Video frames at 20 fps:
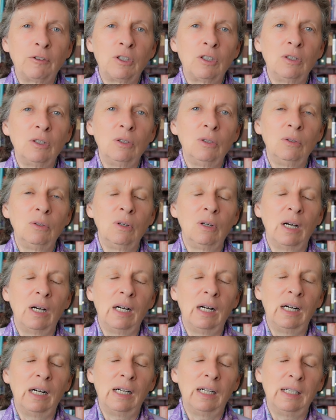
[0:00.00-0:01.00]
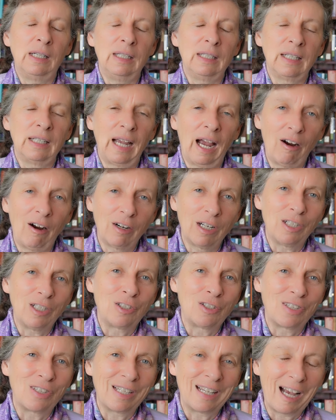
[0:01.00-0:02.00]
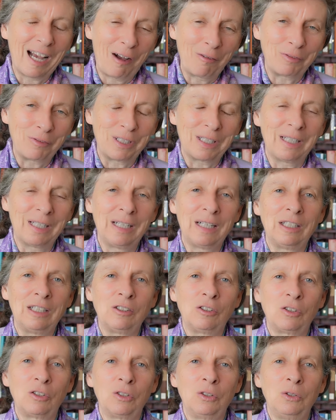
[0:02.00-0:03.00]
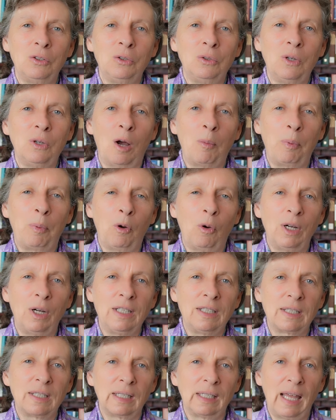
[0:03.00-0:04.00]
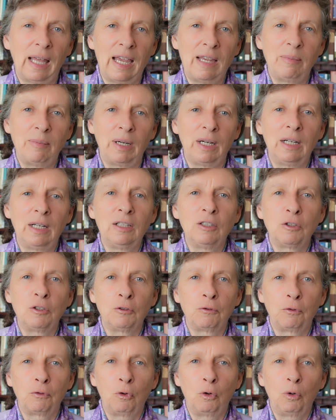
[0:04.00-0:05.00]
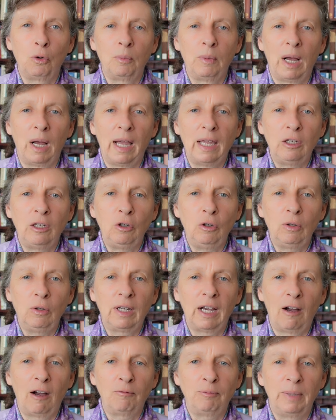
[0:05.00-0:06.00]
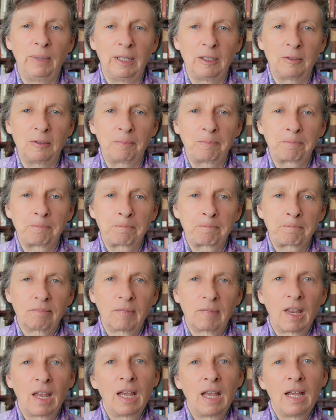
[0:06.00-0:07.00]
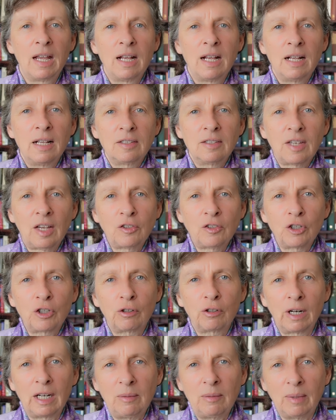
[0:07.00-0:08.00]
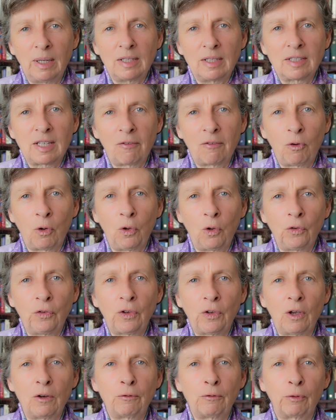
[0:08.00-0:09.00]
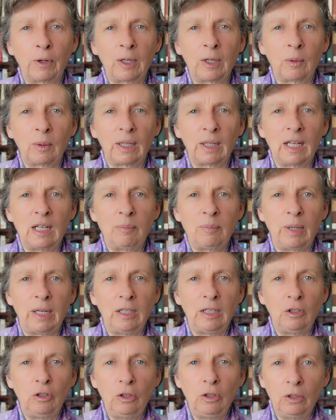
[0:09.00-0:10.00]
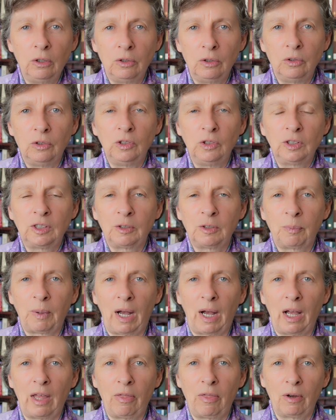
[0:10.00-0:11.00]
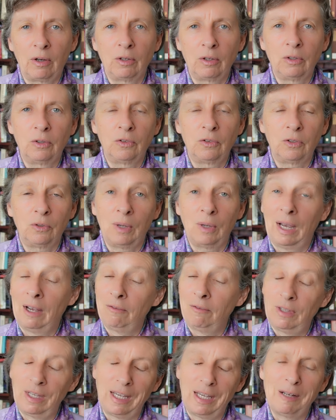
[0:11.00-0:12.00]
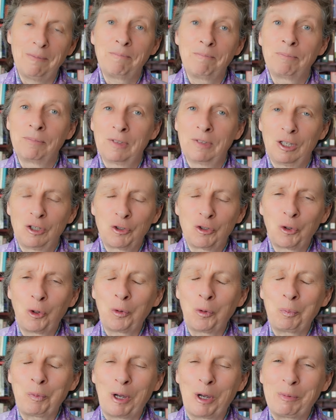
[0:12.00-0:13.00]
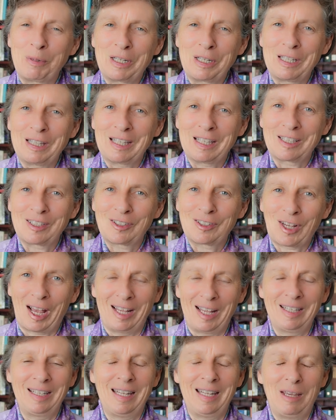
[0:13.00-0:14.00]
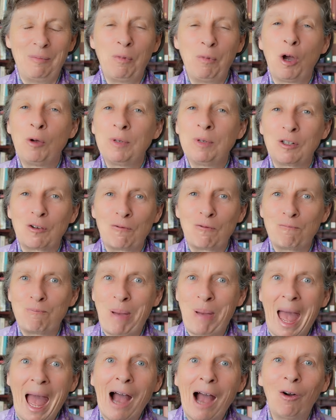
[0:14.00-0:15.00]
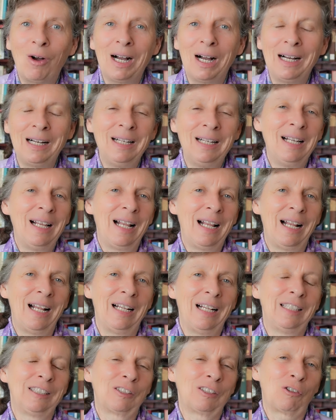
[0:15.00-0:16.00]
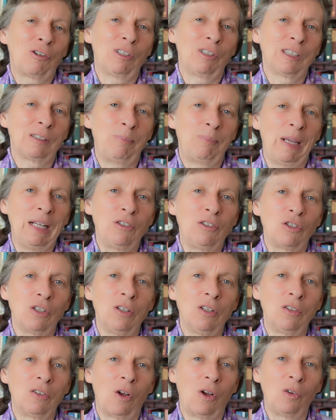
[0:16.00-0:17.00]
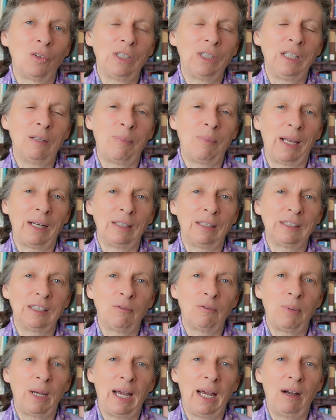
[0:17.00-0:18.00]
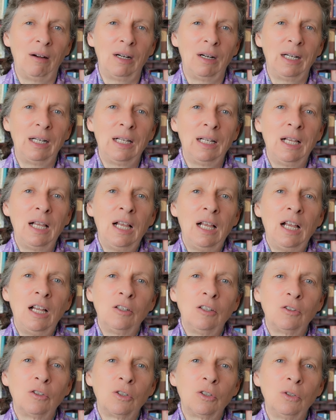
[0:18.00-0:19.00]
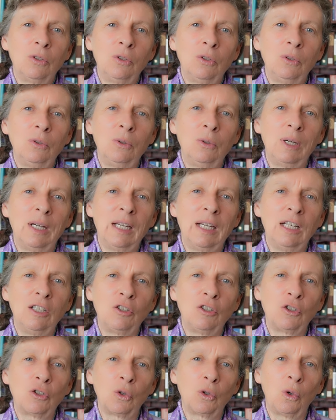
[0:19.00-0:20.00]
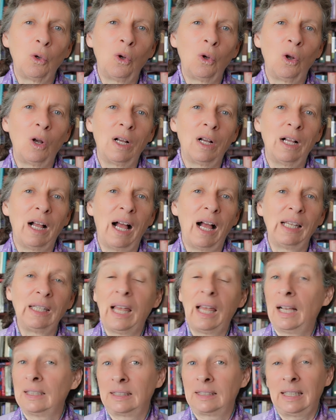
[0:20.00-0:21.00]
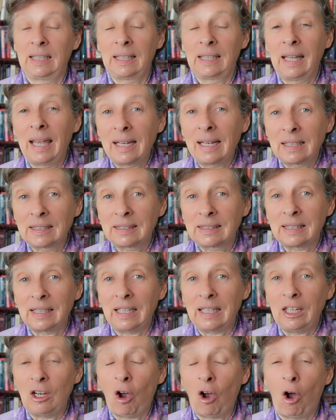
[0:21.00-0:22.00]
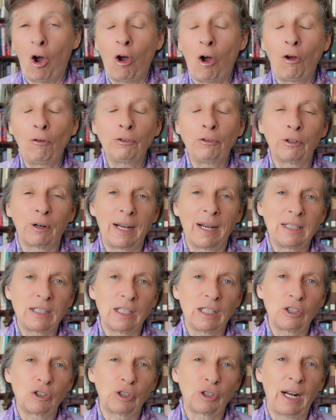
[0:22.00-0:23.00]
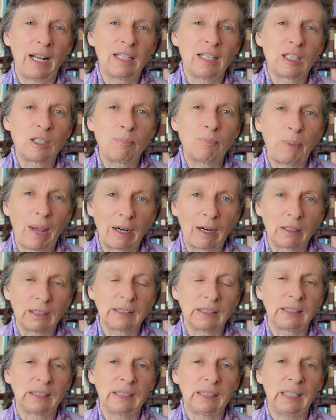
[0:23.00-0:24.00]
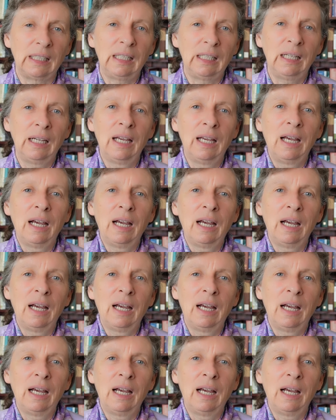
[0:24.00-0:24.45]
to encourage the governor to appoint Labor to form a new government. Such agreements have also frequently been used by those who have their short moment in the sun, their moment of power as crossbenchers holding the balance of power, to ensure a lasting legacy of greater transparency